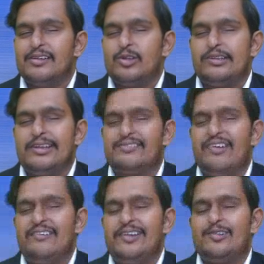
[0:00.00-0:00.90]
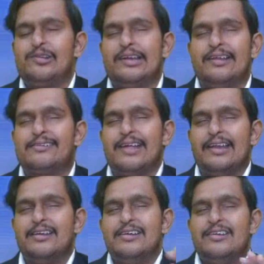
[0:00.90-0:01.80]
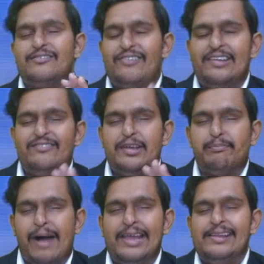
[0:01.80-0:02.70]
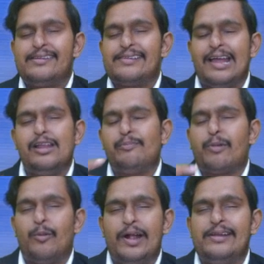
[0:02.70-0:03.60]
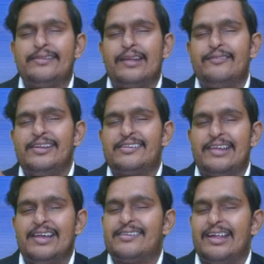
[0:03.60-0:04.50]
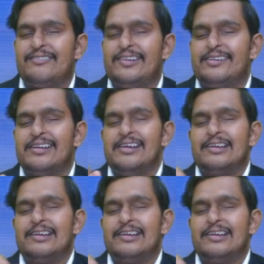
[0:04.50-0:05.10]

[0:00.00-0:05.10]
So this way we should understand. When we buy, sell, provide service, take service,